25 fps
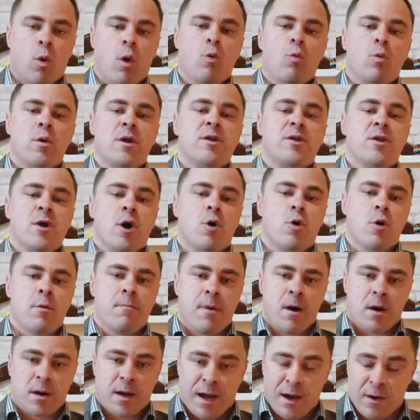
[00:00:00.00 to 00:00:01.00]
What we
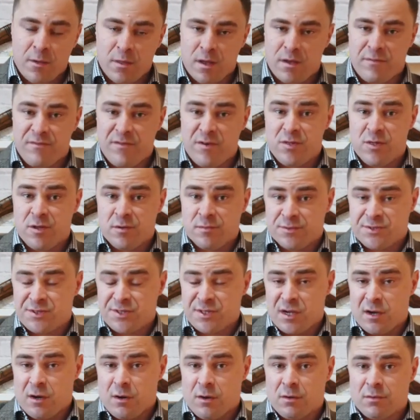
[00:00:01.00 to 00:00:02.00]
know about how they viewed
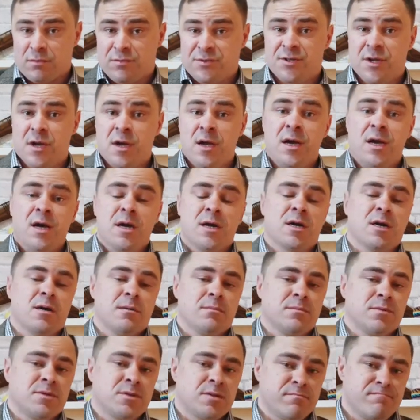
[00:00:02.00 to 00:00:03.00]
themselves
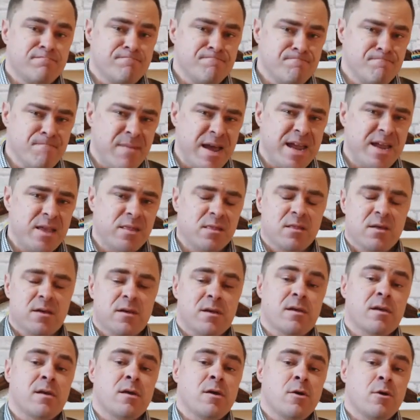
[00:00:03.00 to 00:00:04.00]
comes
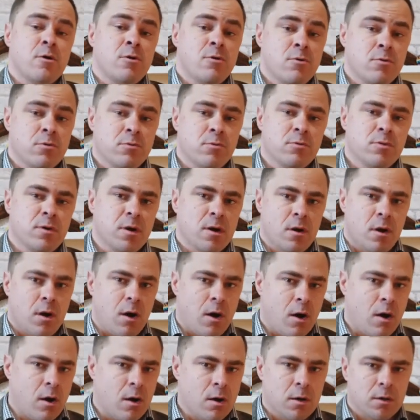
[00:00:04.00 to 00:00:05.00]
mainly through
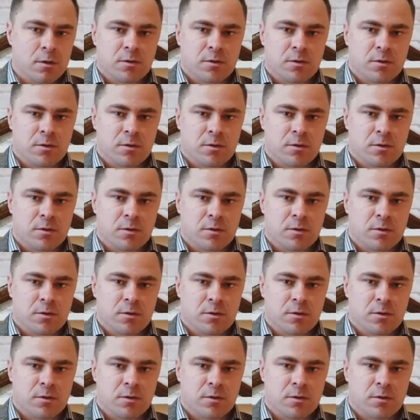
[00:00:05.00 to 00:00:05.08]
their